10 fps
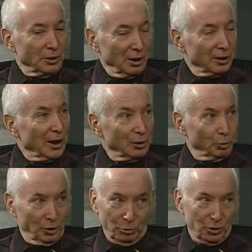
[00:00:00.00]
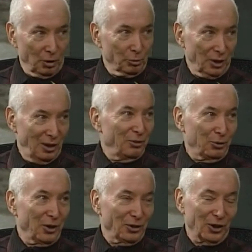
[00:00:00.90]
young Edward was already
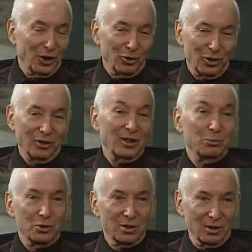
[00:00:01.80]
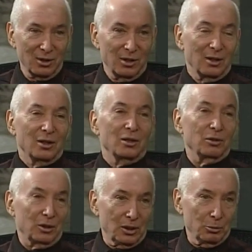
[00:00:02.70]
raring to go here, and he was
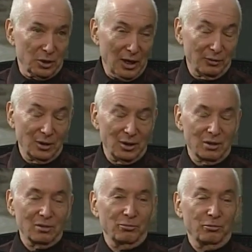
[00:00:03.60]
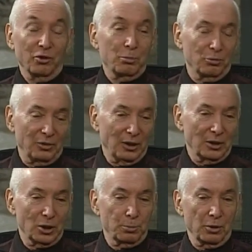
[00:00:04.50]
having these very profound
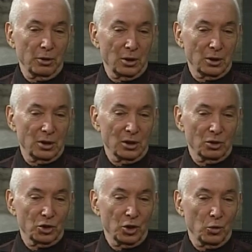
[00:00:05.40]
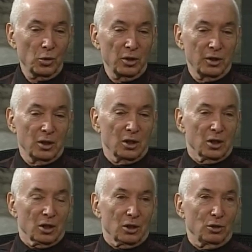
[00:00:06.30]
experiences. So
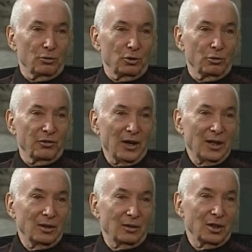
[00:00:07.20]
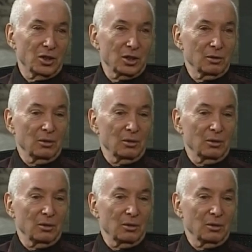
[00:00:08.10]
you find that this